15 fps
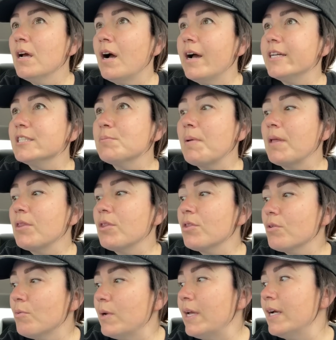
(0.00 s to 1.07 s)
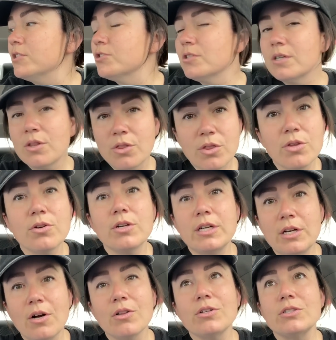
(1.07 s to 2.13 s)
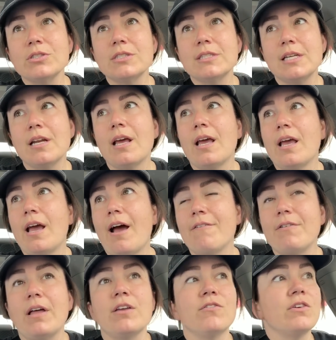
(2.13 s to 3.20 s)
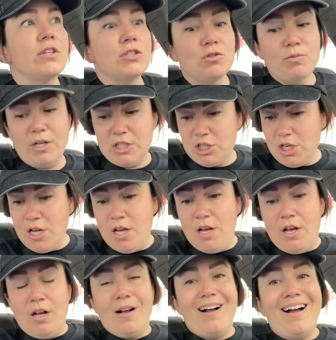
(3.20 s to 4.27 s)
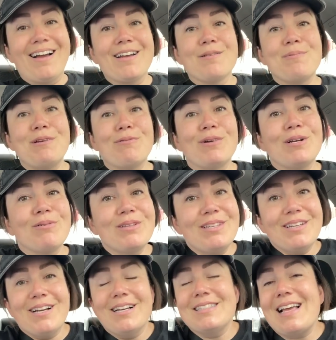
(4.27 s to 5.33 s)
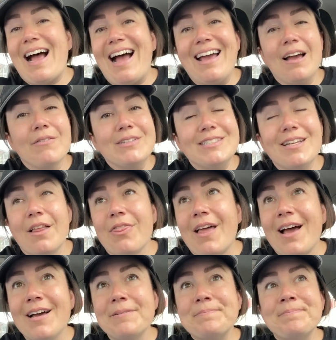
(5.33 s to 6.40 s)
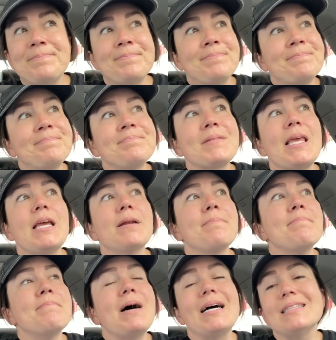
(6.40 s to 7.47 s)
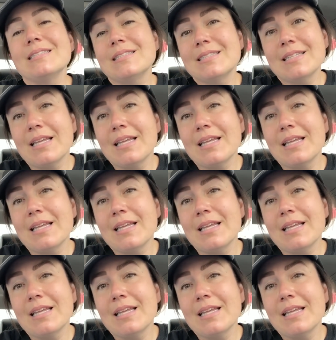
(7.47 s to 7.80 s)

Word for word: I spent $330 today at Value Village, which I'm gonna be real with you guys, I haven't done that in months.